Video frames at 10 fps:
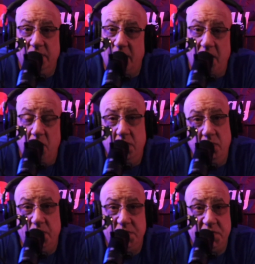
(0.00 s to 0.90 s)
I
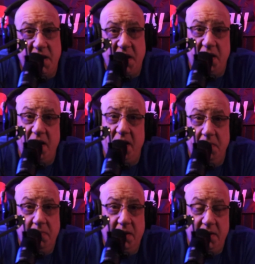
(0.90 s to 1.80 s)
wouldn't wish that on
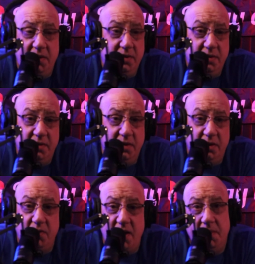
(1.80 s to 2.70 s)
anybody, a
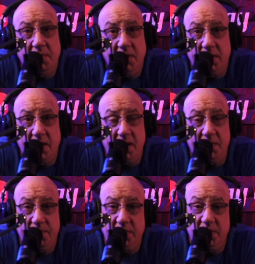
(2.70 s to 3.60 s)
crime like
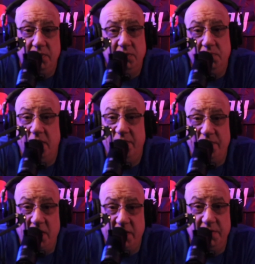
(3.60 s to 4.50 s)
that, because those
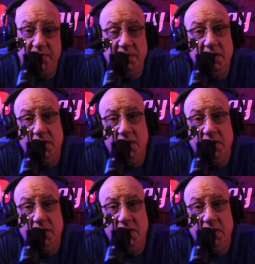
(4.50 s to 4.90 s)
motherfuckers,